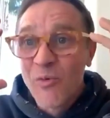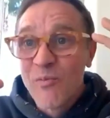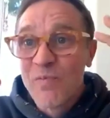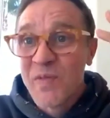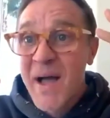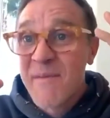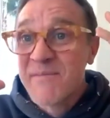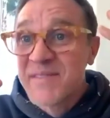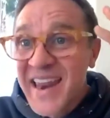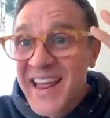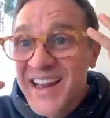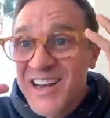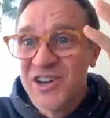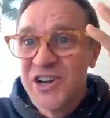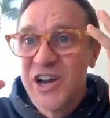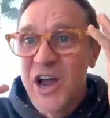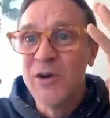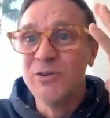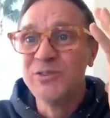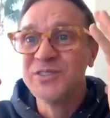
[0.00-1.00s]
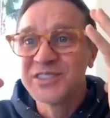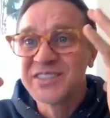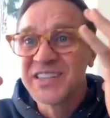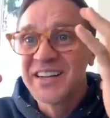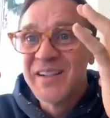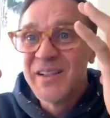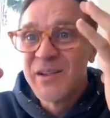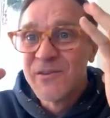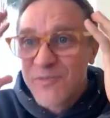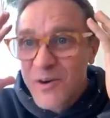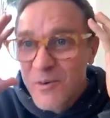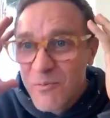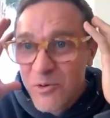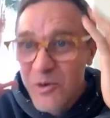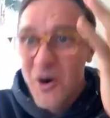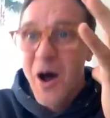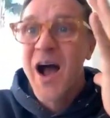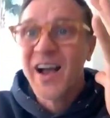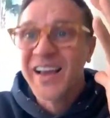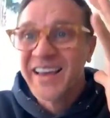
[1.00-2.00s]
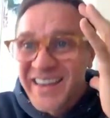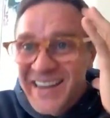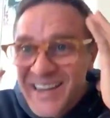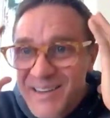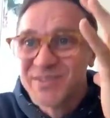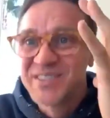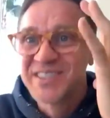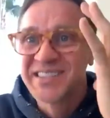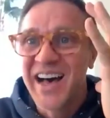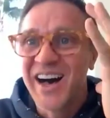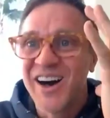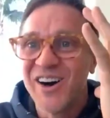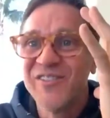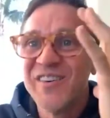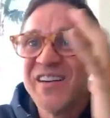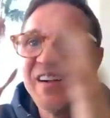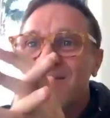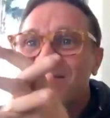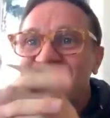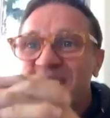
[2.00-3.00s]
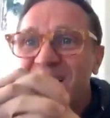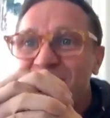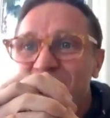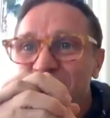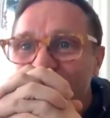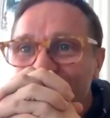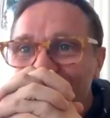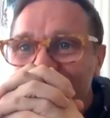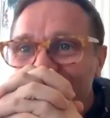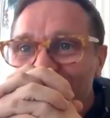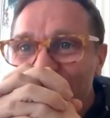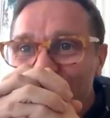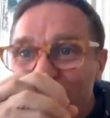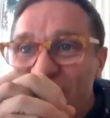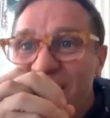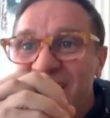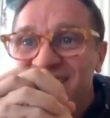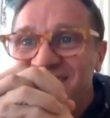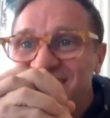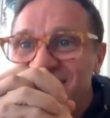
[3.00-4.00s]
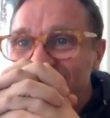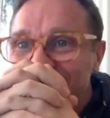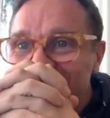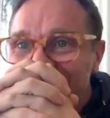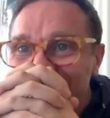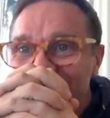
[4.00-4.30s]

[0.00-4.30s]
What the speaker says: I'm getting notes from Rocky himself about a fight scene."